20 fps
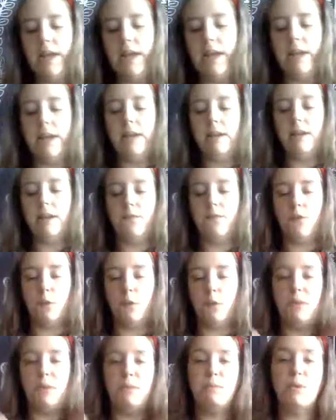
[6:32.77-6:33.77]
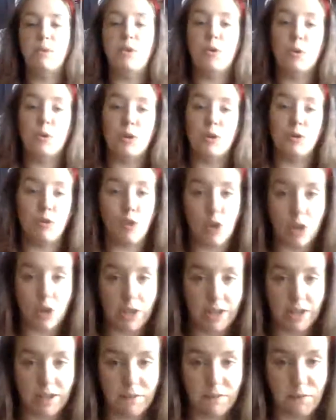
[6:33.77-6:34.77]
and for people who are
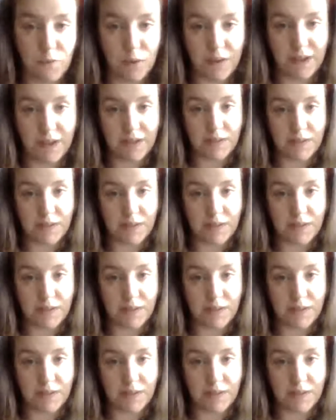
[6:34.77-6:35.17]
looking for that